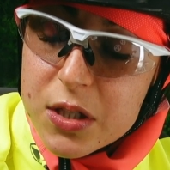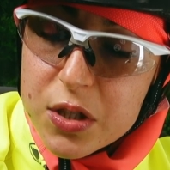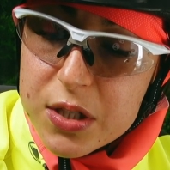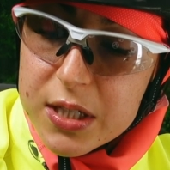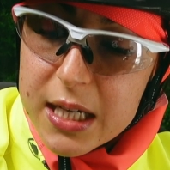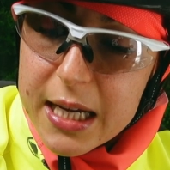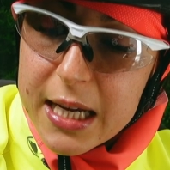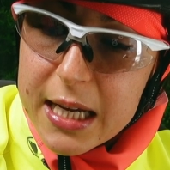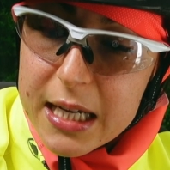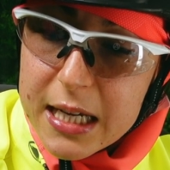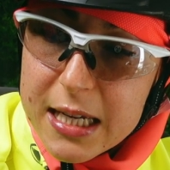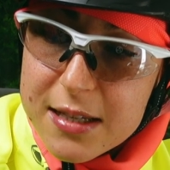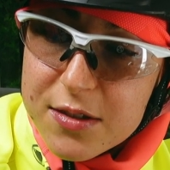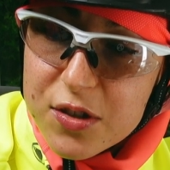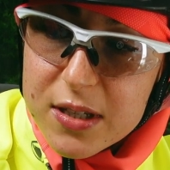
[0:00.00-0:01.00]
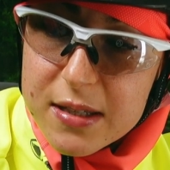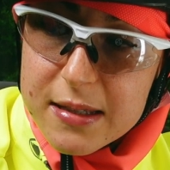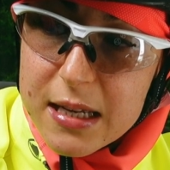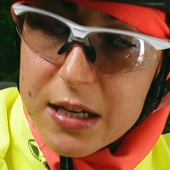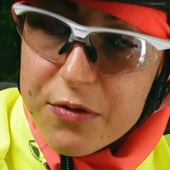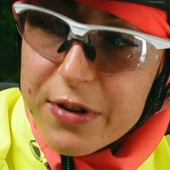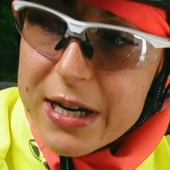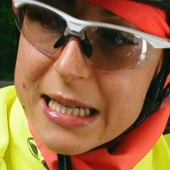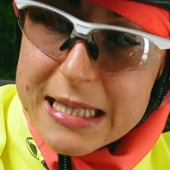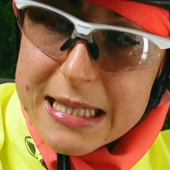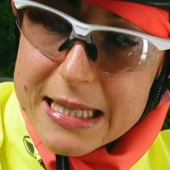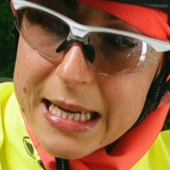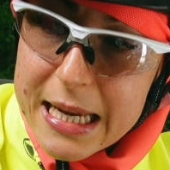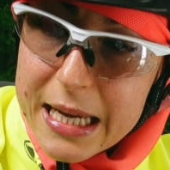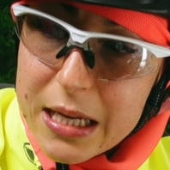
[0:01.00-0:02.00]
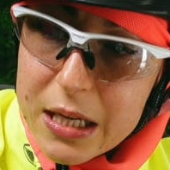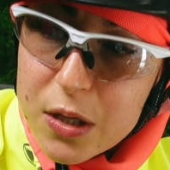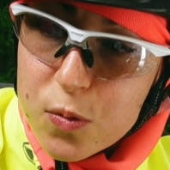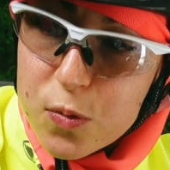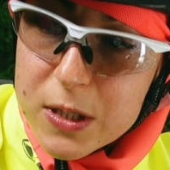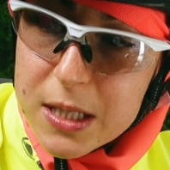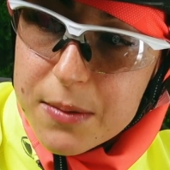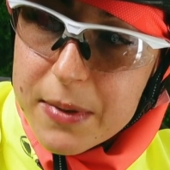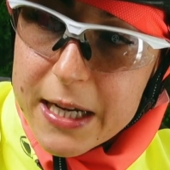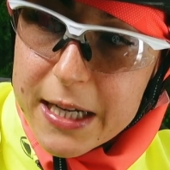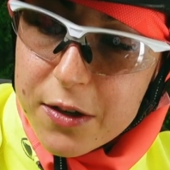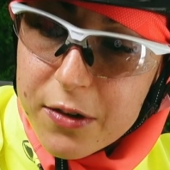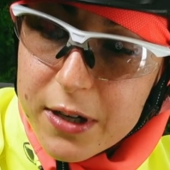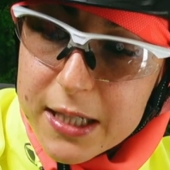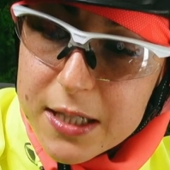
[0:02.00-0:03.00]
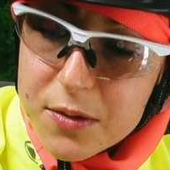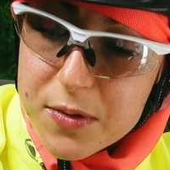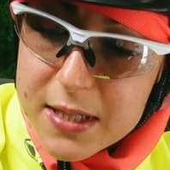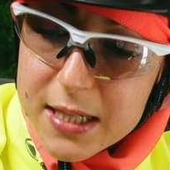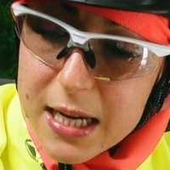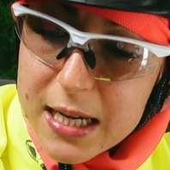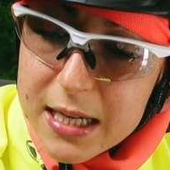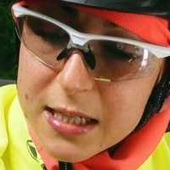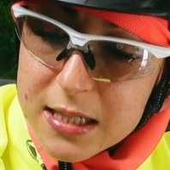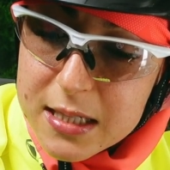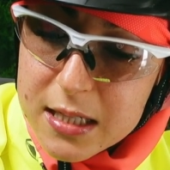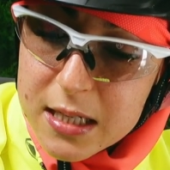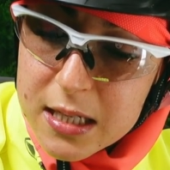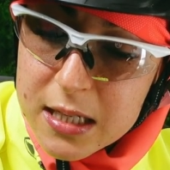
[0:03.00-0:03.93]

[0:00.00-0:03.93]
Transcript: Today is just a rest day with a bike ride outside.